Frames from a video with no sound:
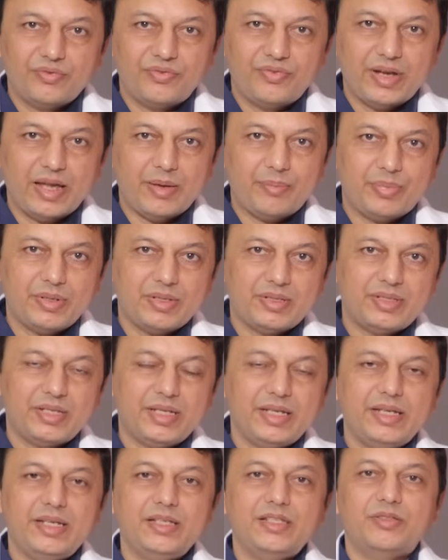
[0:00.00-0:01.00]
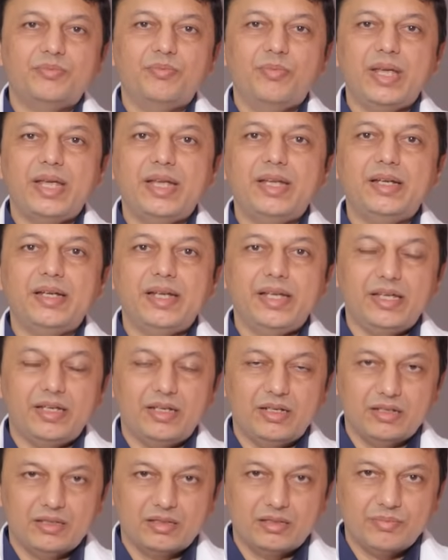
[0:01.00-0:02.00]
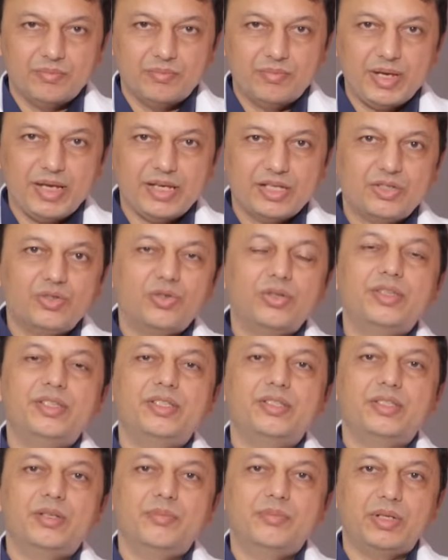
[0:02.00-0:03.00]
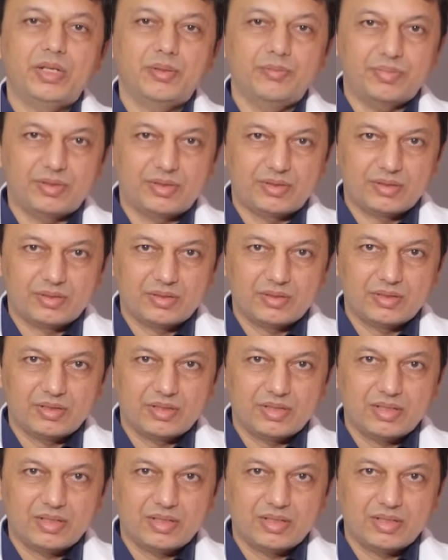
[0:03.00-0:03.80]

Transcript: of leprosy is mainly based on the symptoms